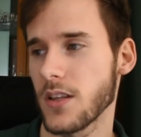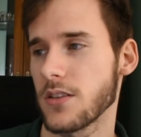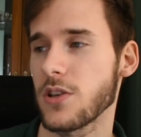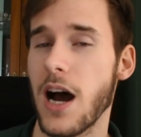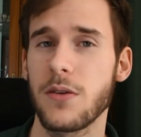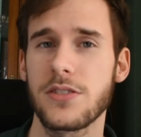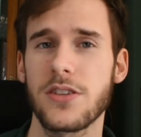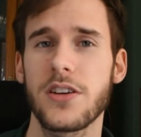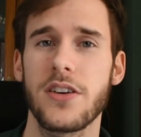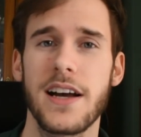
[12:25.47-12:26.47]
So I would
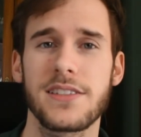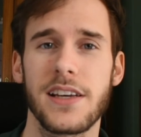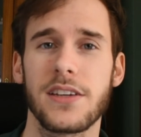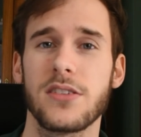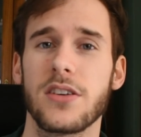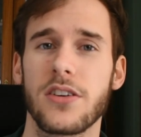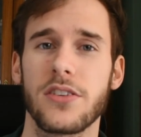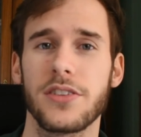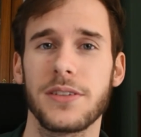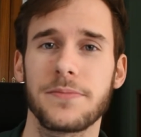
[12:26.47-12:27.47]
start your essay a year
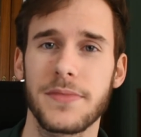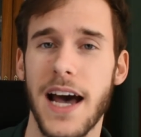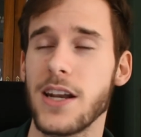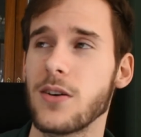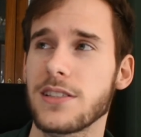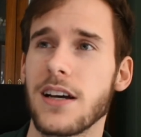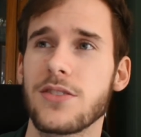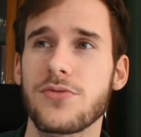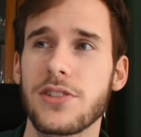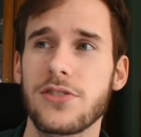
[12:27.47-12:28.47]
early. I know it
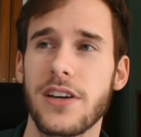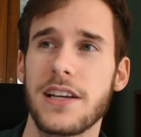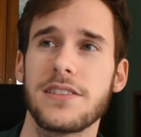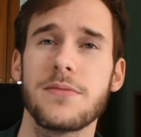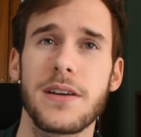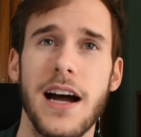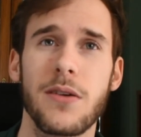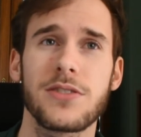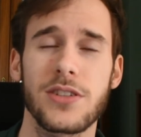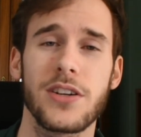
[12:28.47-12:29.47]
sounds really crazy, but I
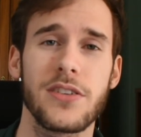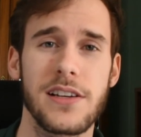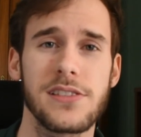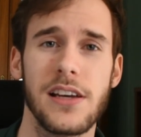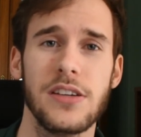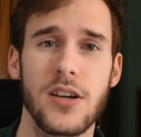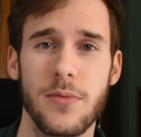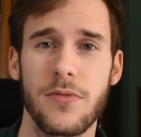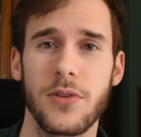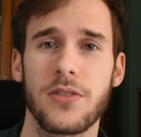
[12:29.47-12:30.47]
would start your essay a year
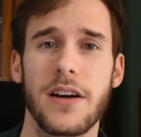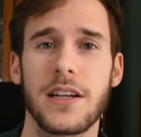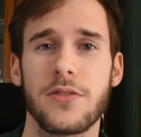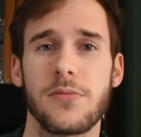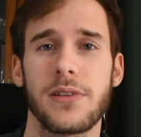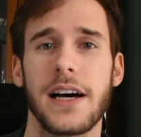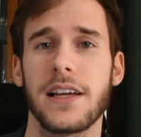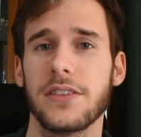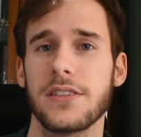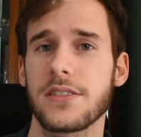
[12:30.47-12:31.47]
before you're ready to apply
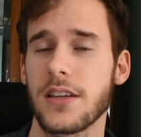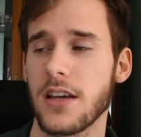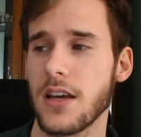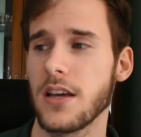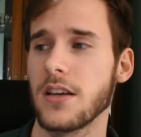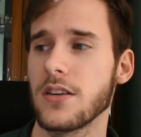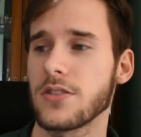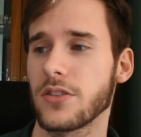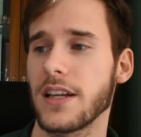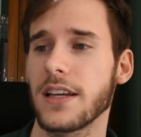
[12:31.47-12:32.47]
at least.
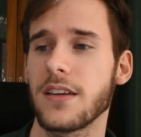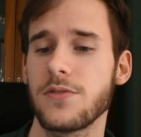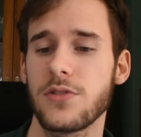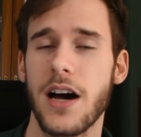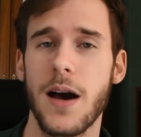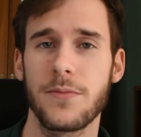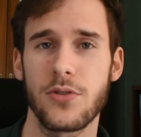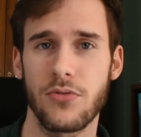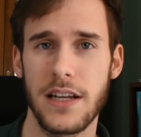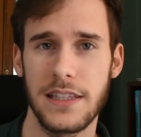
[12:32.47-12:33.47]
So then it gives you time
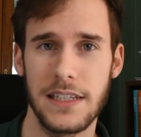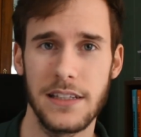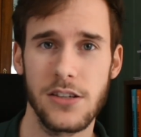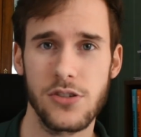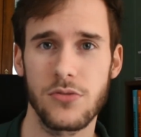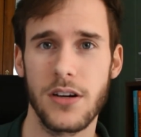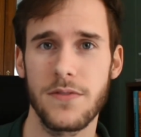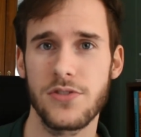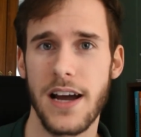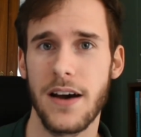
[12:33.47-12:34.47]
to write the initial
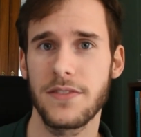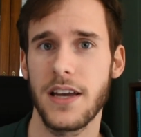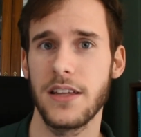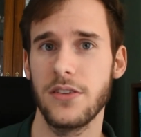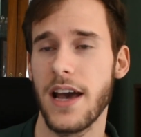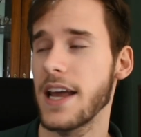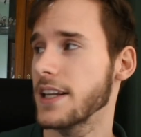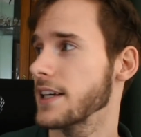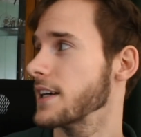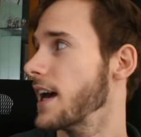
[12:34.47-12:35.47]
rough draft, and then you
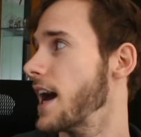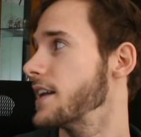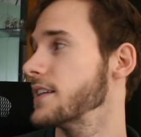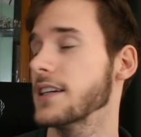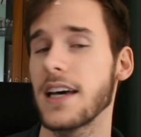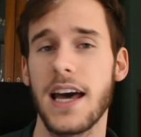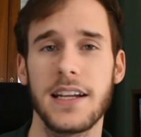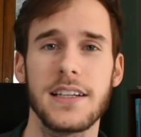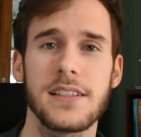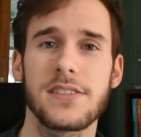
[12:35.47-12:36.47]
edit
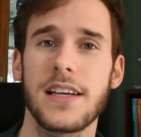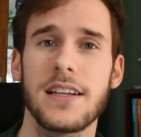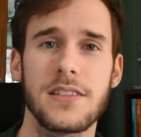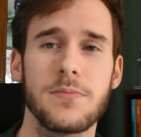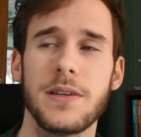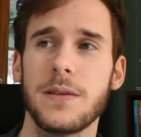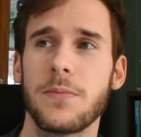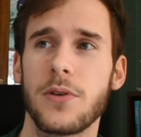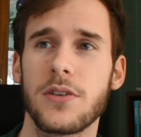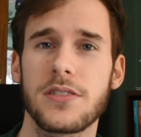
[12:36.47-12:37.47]
it, send it to
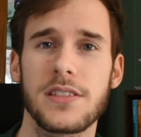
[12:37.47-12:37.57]
people